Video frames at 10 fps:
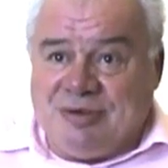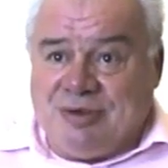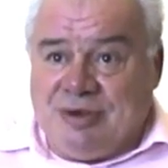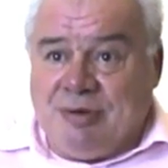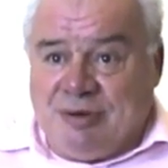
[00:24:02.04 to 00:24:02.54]

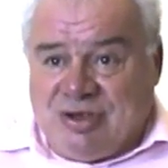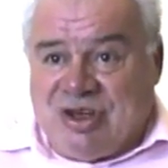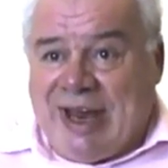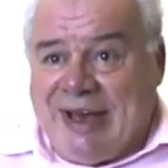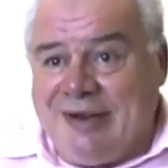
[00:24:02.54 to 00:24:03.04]
do a
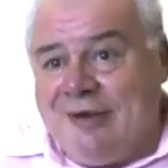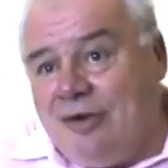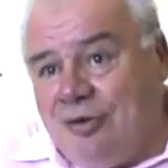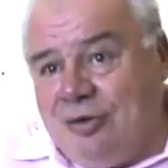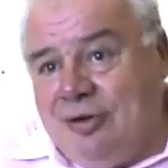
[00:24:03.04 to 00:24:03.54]
check
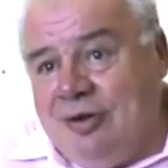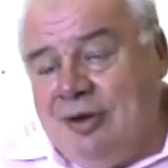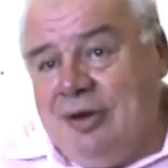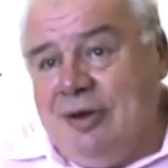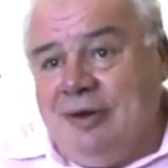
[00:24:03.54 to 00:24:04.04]
on
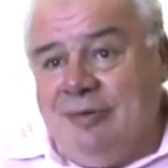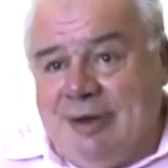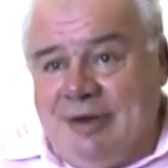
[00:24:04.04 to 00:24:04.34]
whether